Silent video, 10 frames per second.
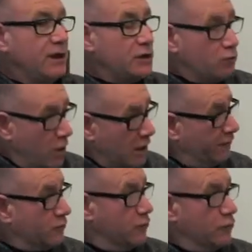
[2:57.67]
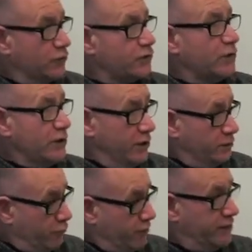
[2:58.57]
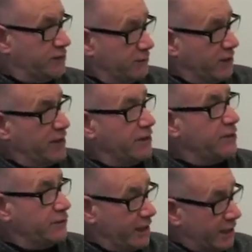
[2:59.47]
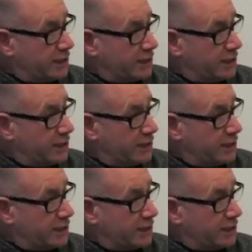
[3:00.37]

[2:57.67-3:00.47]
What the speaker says: as well, of course, as bringing to bear the